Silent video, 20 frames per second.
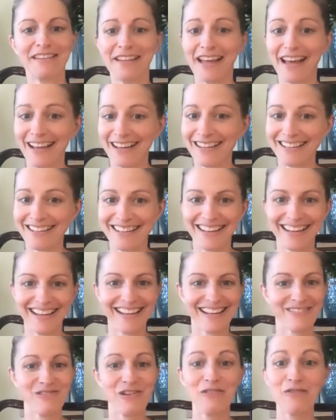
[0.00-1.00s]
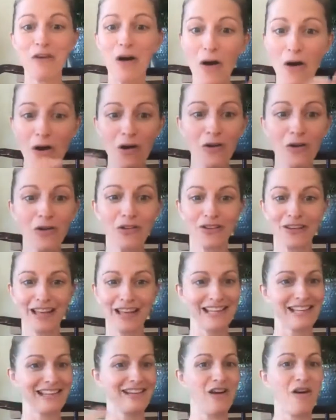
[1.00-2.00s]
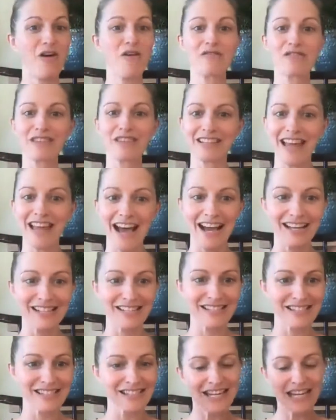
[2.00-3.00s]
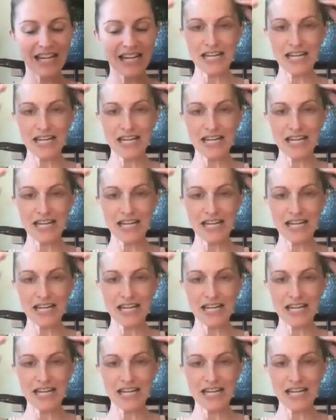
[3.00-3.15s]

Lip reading: Like we've all, like, over the last